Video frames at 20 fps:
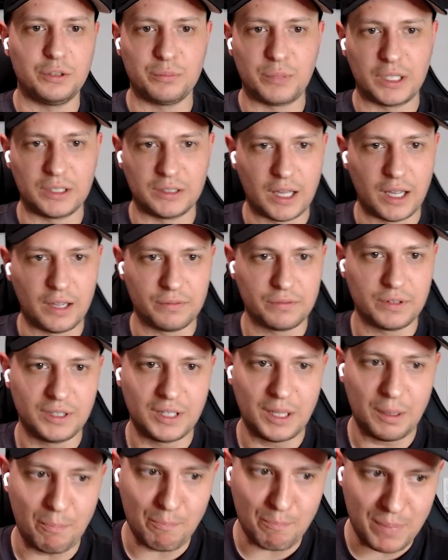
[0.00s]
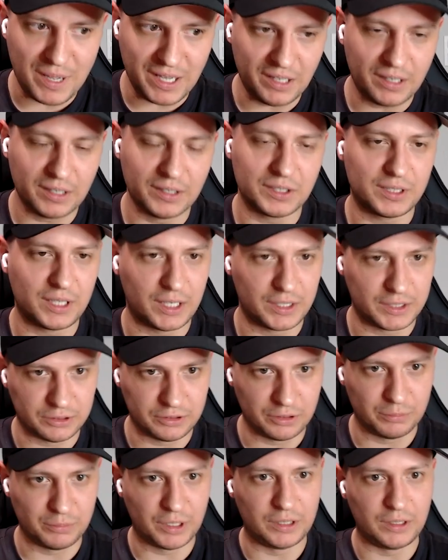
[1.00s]
in my life, the biggest
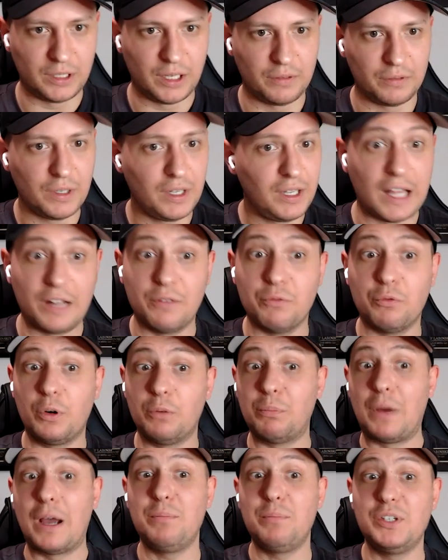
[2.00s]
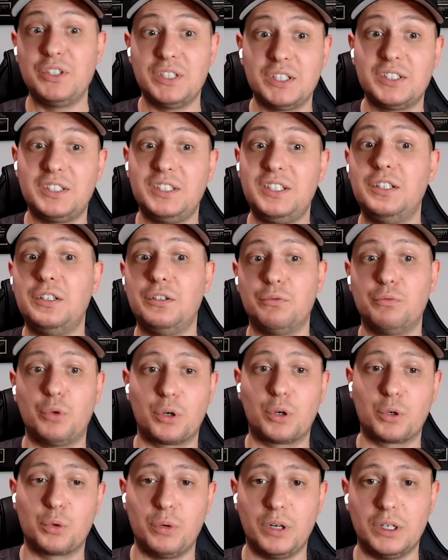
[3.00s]
hustle in my life. And my business didn't
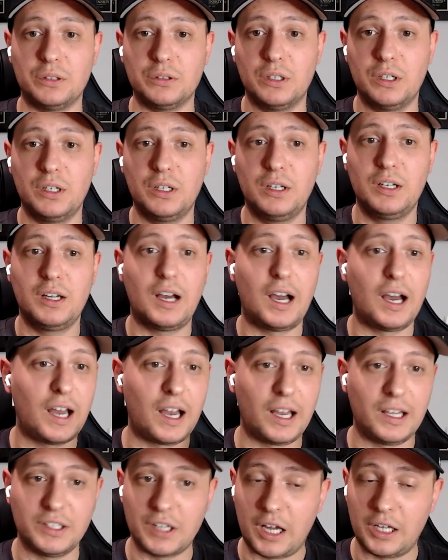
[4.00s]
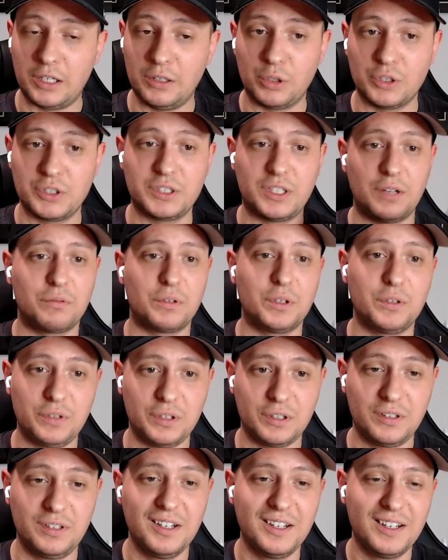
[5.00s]
work well. I lost
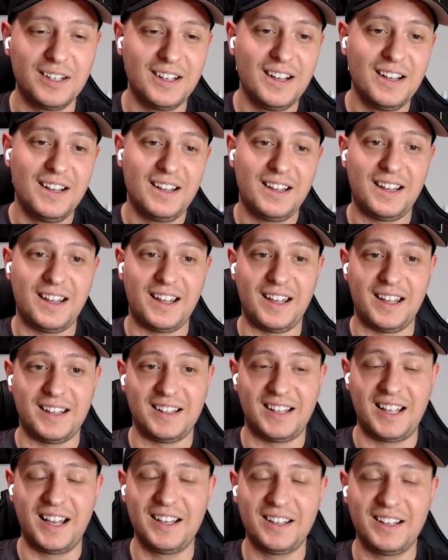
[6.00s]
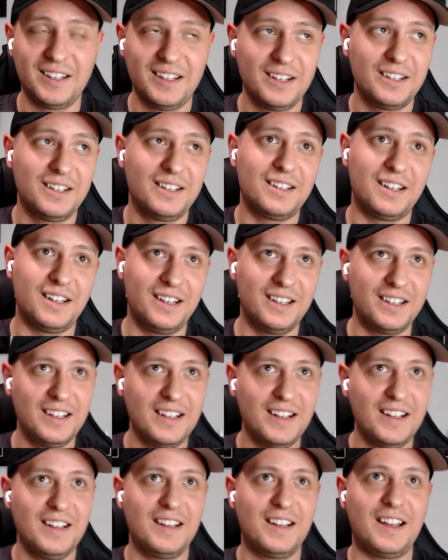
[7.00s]
everything. and
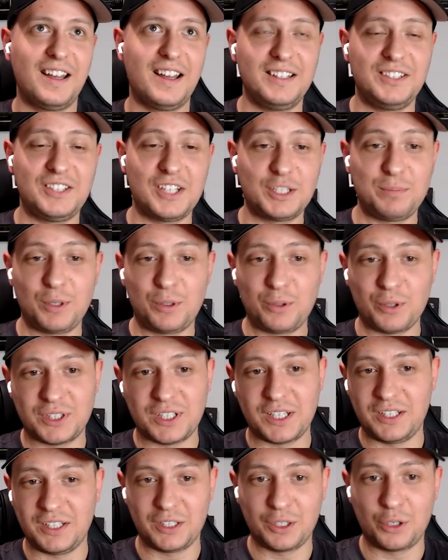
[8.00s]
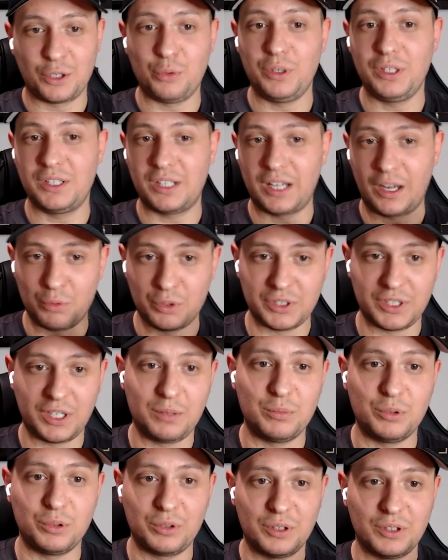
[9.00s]
just because I didn't quit, I was
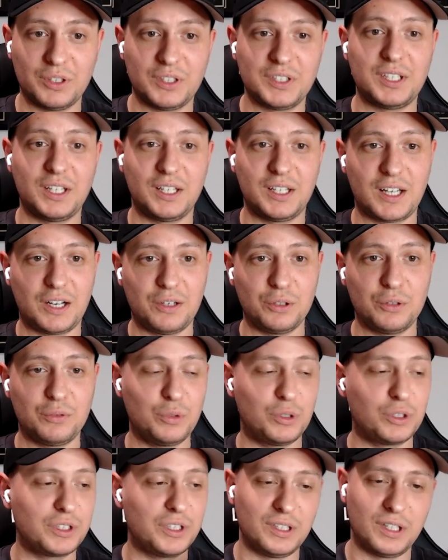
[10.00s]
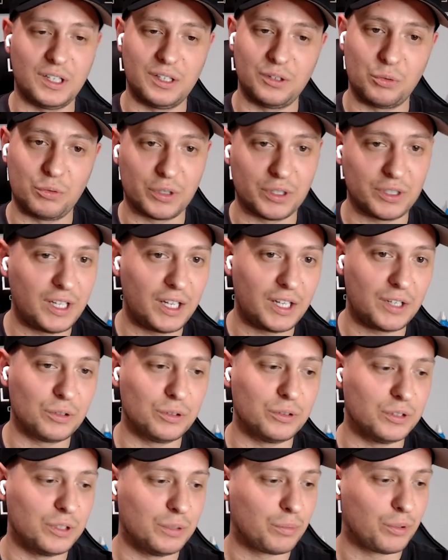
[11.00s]
able to understand how it's working and overtake
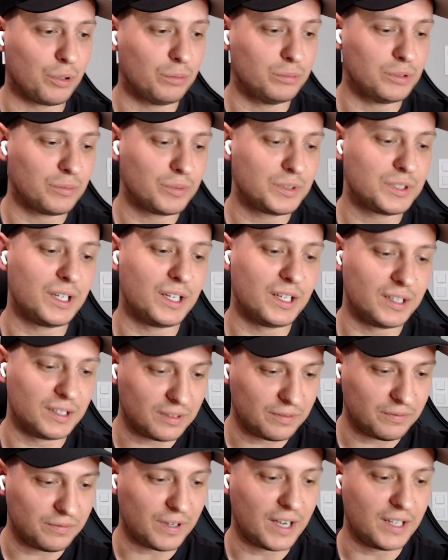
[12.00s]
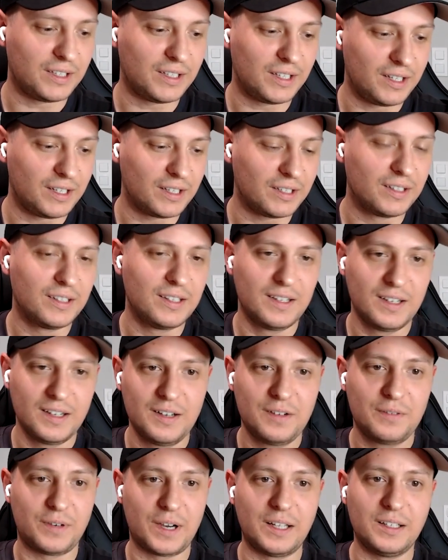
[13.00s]
all the problems and finally
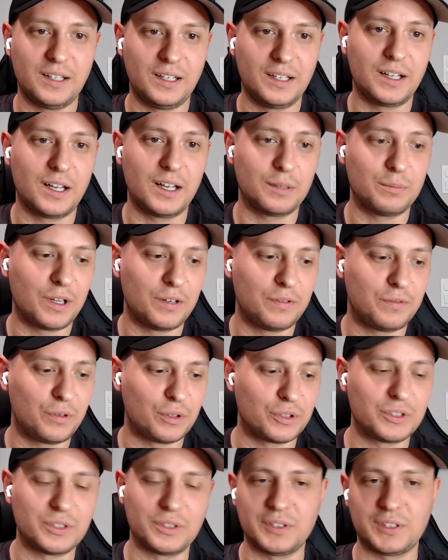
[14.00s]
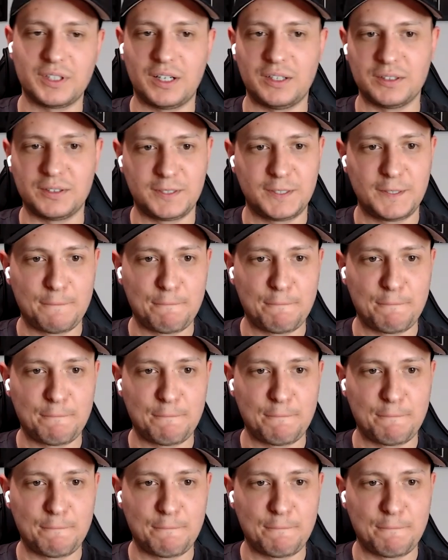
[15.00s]
get my first results.